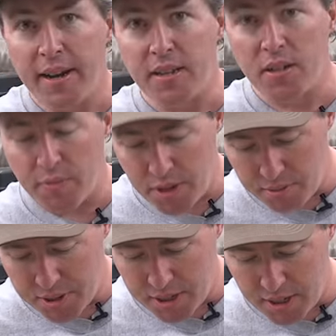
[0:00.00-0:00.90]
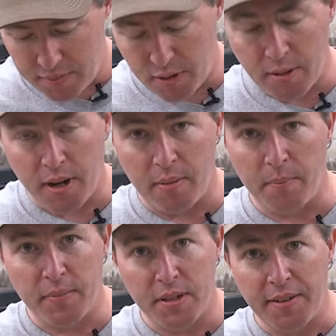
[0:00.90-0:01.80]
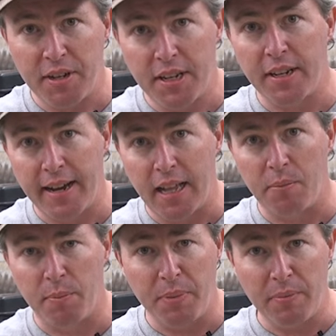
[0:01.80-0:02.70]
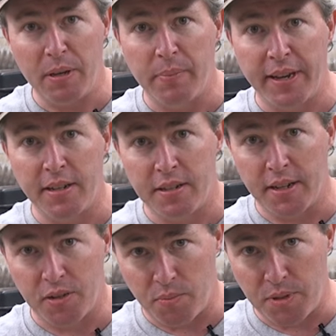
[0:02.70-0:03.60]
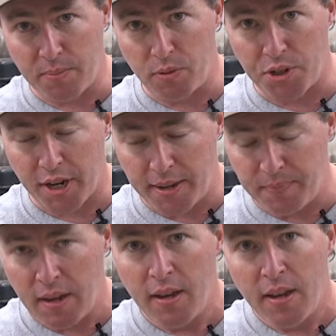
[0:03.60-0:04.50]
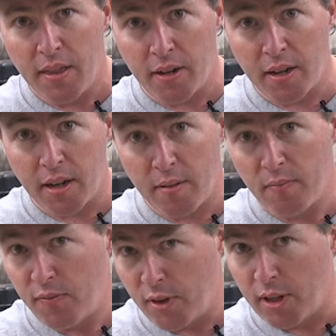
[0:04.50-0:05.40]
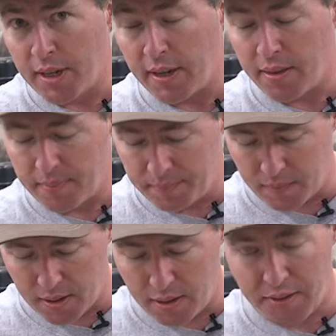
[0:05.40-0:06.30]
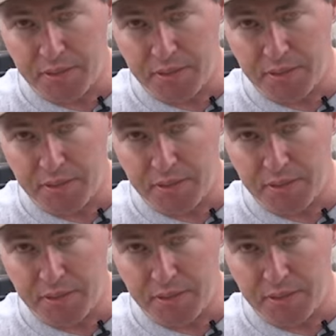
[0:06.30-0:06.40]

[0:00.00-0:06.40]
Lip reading: right, so when you receive your 17 caliber BB band sets from SimpleShot, they're gonna come full length. And the